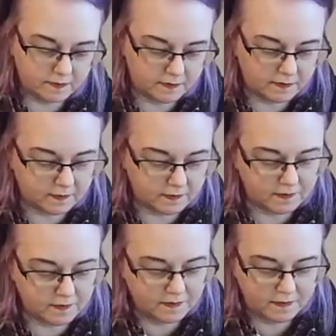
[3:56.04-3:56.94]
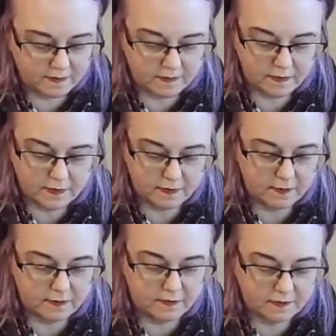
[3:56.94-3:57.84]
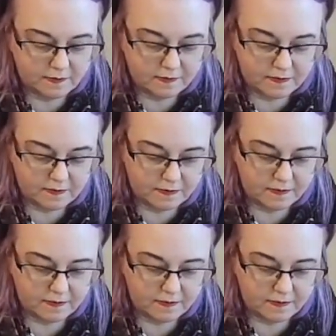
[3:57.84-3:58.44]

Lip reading: No one is speaking in this clip.